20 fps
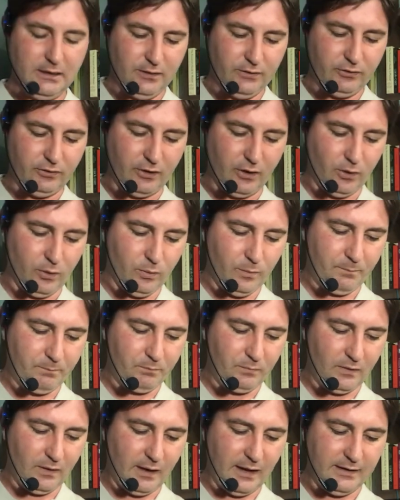So
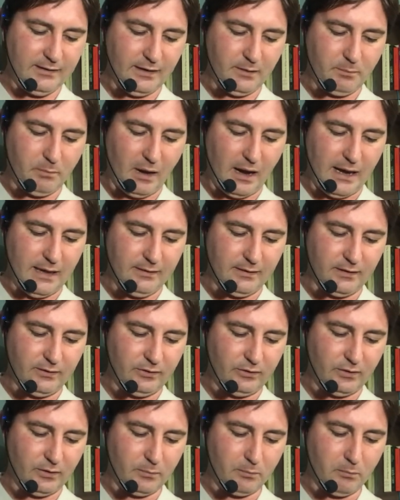I did buy
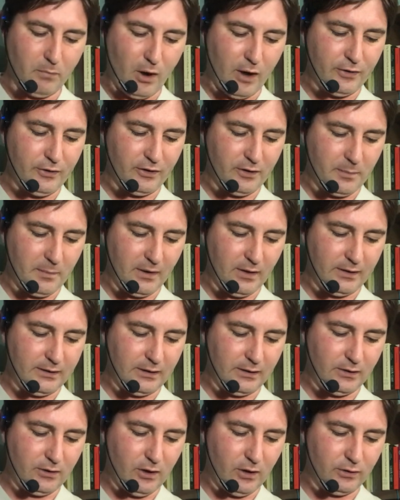this modern
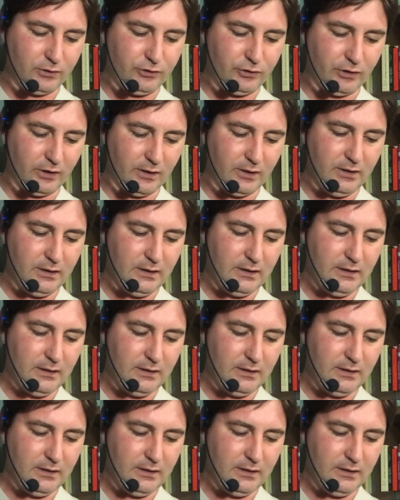American culture